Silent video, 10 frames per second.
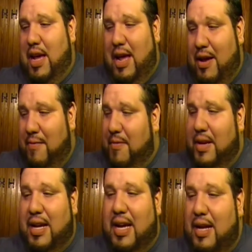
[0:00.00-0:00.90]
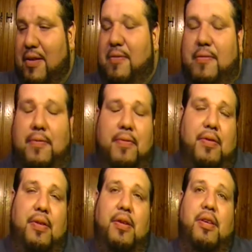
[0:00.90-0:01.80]
every kind of
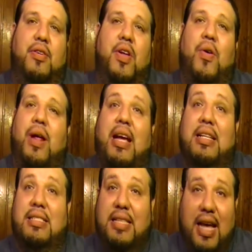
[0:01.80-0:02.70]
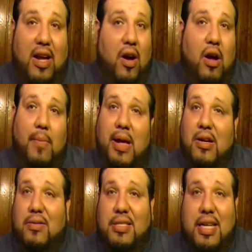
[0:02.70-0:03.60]
note I could take. All my
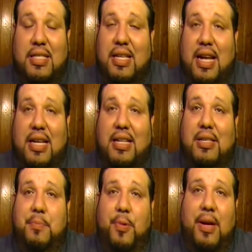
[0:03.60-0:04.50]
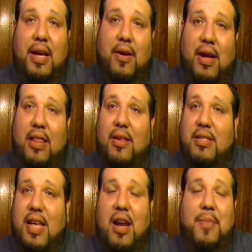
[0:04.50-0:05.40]
old tests that I could print out, I
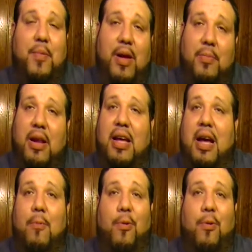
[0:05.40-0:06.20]
looked at them, I read what I got